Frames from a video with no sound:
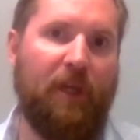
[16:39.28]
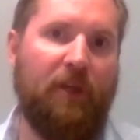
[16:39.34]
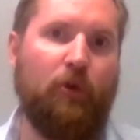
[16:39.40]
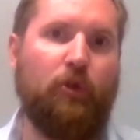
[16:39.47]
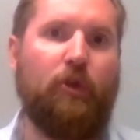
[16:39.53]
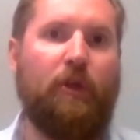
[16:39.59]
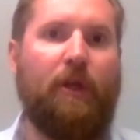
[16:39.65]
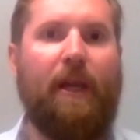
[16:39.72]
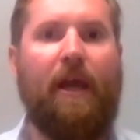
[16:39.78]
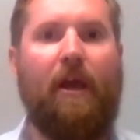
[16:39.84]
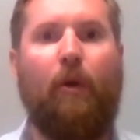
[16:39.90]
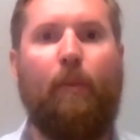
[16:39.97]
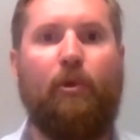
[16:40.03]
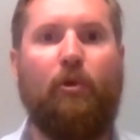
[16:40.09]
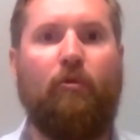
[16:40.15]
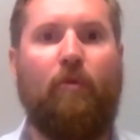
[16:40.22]
is also going to
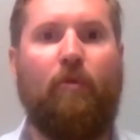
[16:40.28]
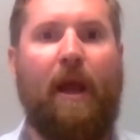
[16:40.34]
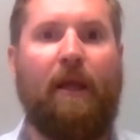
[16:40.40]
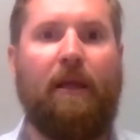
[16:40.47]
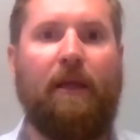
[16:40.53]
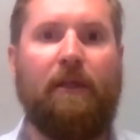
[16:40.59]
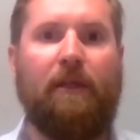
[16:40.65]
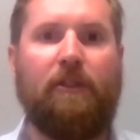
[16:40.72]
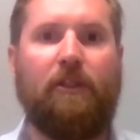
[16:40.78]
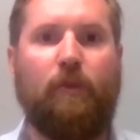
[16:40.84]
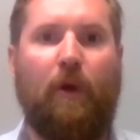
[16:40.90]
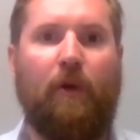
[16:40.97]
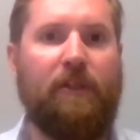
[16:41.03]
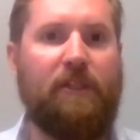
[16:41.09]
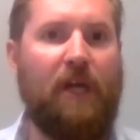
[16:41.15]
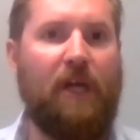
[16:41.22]
help your rankings as
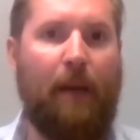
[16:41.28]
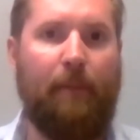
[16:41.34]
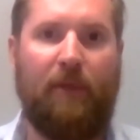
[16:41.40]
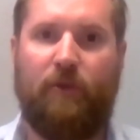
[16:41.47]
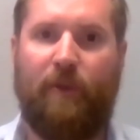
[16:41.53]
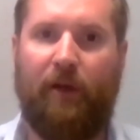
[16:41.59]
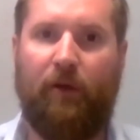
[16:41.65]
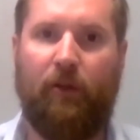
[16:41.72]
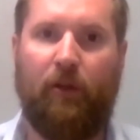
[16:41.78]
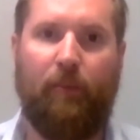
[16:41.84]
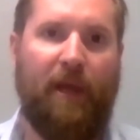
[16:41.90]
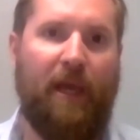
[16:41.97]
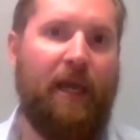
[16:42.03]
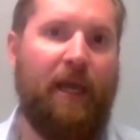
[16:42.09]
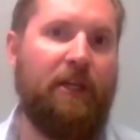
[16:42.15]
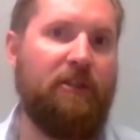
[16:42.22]
well. The time they spend on the
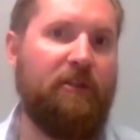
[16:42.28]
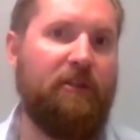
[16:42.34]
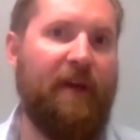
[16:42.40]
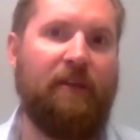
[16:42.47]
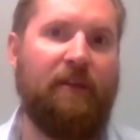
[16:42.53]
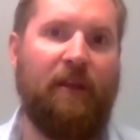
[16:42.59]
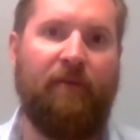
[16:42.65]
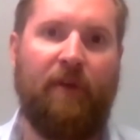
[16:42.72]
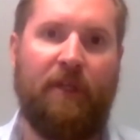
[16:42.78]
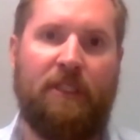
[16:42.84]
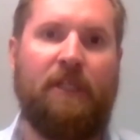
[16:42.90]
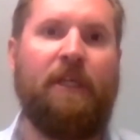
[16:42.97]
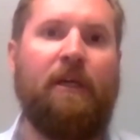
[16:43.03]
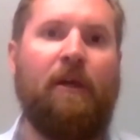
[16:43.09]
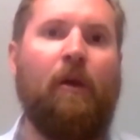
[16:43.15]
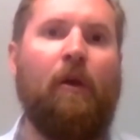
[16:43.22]
page, the fact they
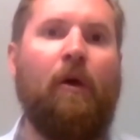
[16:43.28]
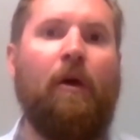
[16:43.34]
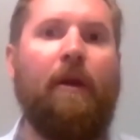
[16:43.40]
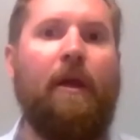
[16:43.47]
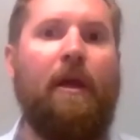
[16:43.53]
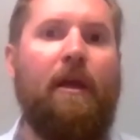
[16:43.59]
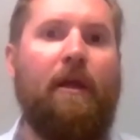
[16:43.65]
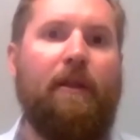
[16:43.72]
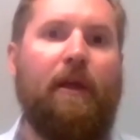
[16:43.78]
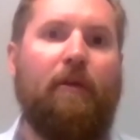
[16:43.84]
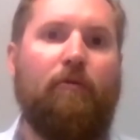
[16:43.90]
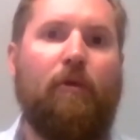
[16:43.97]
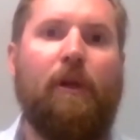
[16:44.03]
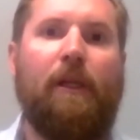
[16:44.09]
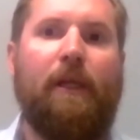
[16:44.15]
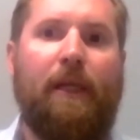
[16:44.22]
visit it a lot, that
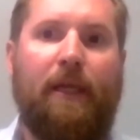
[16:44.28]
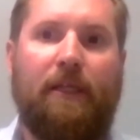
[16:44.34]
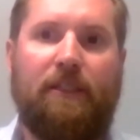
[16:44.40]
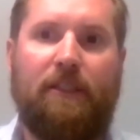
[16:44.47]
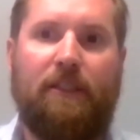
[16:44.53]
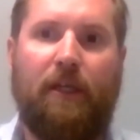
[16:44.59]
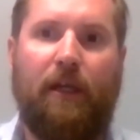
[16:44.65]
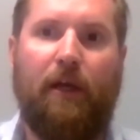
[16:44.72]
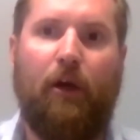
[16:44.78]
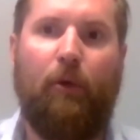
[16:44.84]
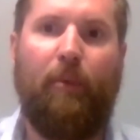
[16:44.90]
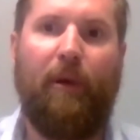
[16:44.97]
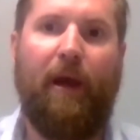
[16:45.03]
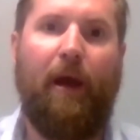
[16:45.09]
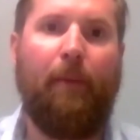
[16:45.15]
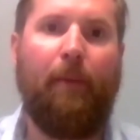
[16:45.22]
really is going to help
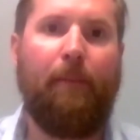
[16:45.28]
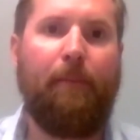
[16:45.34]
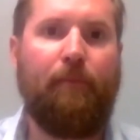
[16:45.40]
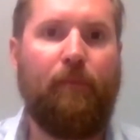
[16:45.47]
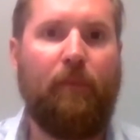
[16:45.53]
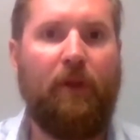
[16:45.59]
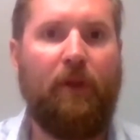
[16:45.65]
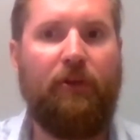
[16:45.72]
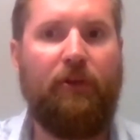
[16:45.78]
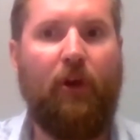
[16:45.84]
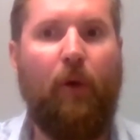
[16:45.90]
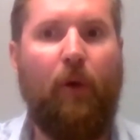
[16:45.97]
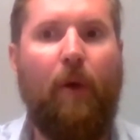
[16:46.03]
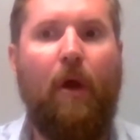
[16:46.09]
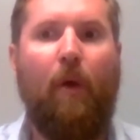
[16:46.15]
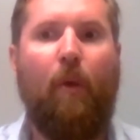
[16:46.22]
out.
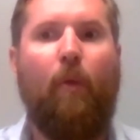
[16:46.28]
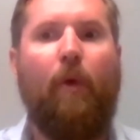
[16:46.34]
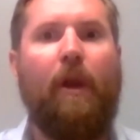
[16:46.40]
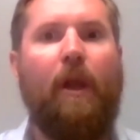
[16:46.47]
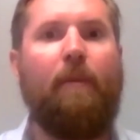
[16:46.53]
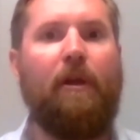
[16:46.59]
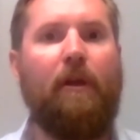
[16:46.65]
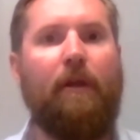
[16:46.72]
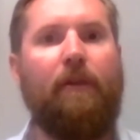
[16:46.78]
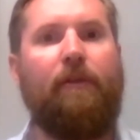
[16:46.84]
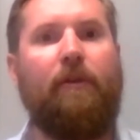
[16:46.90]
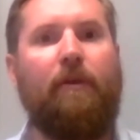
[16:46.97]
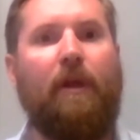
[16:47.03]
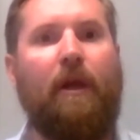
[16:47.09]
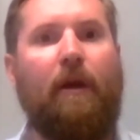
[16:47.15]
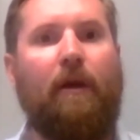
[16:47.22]
So what I'm going to
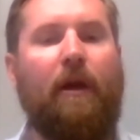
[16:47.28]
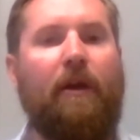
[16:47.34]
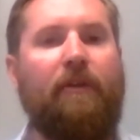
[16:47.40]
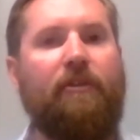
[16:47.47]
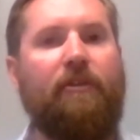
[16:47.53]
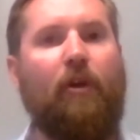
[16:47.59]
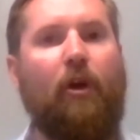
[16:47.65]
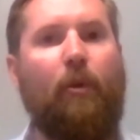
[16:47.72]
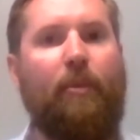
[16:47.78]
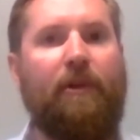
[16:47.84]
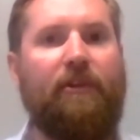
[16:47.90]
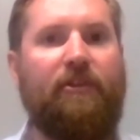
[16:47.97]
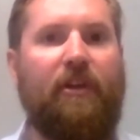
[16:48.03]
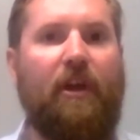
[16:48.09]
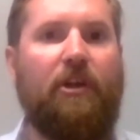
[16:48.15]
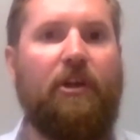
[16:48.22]
do now, guys, is open
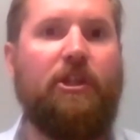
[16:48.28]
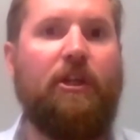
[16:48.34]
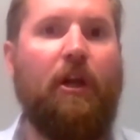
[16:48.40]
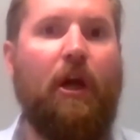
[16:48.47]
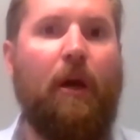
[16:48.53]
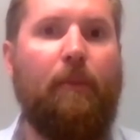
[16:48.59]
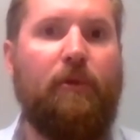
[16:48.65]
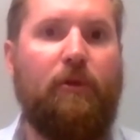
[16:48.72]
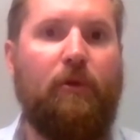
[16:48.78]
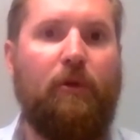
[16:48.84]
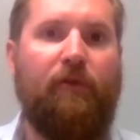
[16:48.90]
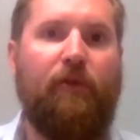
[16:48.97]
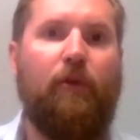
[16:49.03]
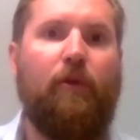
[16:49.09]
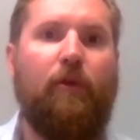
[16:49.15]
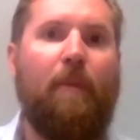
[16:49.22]
the session up to a
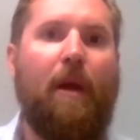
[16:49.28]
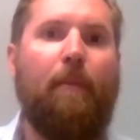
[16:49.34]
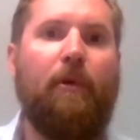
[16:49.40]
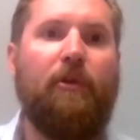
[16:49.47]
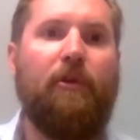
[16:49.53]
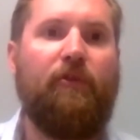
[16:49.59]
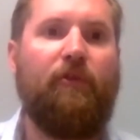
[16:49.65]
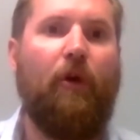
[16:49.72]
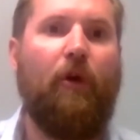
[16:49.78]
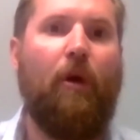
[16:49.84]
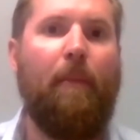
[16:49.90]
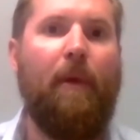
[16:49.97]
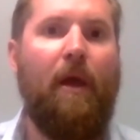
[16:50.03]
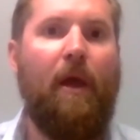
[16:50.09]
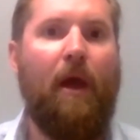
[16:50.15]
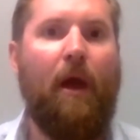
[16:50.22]
few members
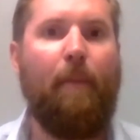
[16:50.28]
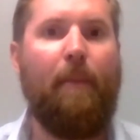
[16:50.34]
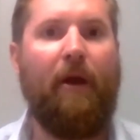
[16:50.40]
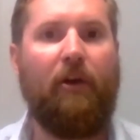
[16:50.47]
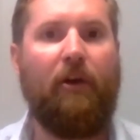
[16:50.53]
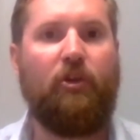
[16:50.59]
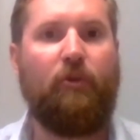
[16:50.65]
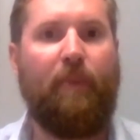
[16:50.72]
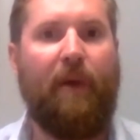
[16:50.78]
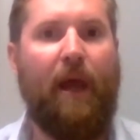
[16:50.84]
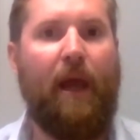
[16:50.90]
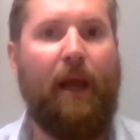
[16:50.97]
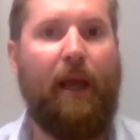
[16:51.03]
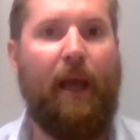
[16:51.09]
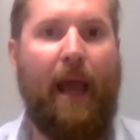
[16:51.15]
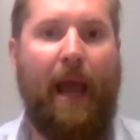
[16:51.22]
from
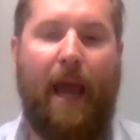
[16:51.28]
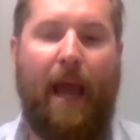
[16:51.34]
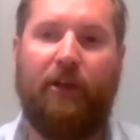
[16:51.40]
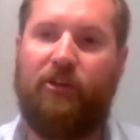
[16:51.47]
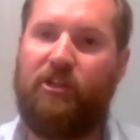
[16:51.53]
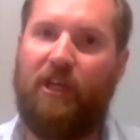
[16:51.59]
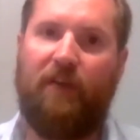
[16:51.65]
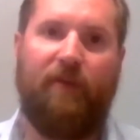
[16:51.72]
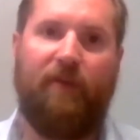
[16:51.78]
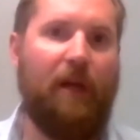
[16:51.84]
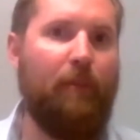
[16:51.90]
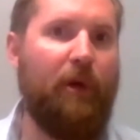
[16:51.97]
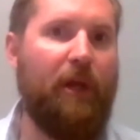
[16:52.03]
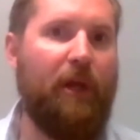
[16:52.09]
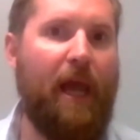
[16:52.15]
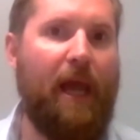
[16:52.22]
AmeriSpec and see if
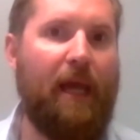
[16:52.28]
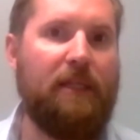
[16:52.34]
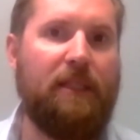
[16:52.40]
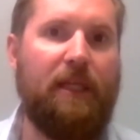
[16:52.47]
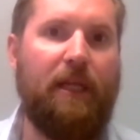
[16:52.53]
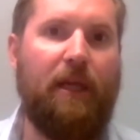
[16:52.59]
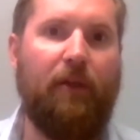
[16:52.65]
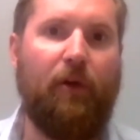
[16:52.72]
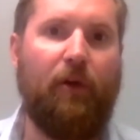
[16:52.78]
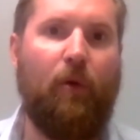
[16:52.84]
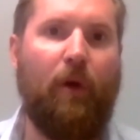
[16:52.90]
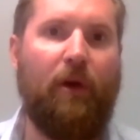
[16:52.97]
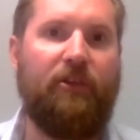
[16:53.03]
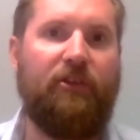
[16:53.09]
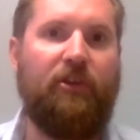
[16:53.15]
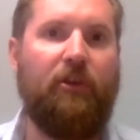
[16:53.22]
anybody has any other
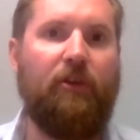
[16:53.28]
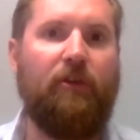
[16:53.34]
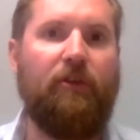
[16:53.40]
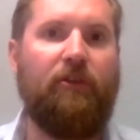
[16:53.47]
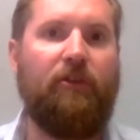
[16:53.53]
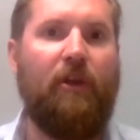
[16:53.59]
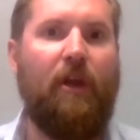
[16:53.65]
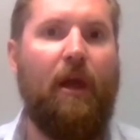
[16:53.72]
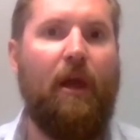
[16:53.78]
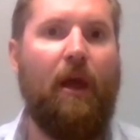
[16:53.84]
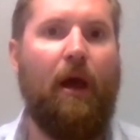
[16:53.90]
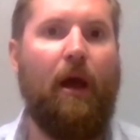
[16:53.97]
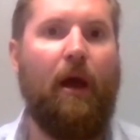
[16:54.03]
questions